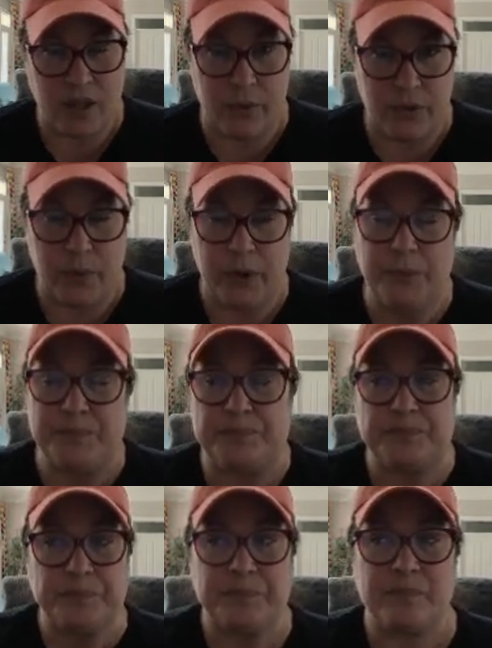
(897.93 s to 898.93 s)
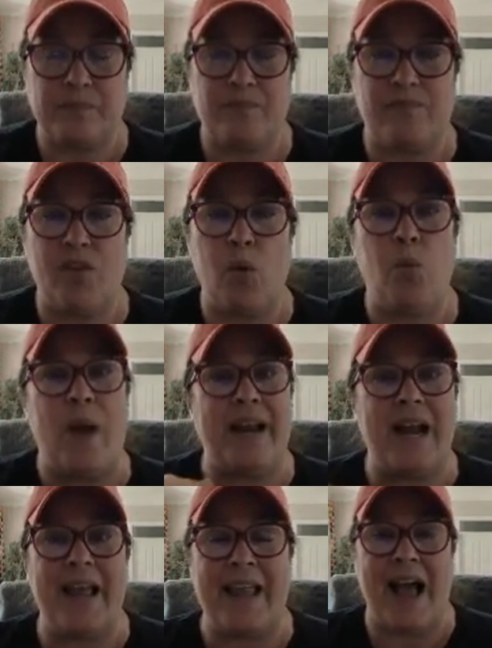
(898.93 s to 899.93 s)
go through, when
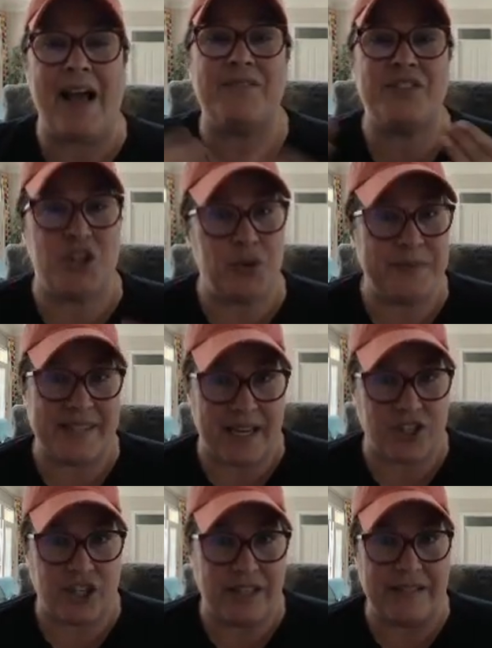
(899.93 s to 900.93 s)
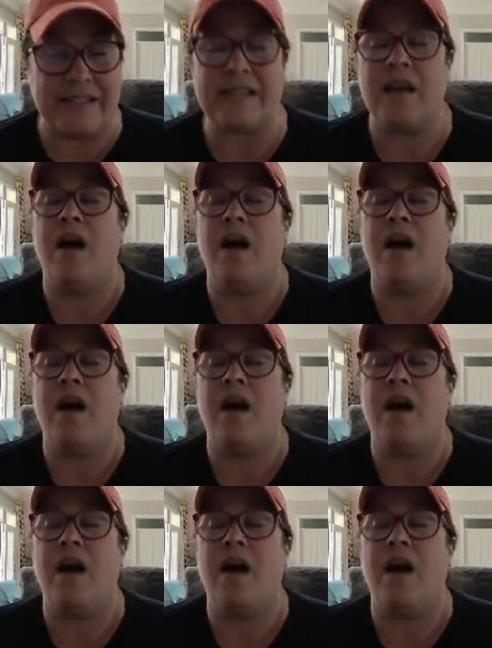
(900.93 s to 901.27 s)
I have Zoom sessions,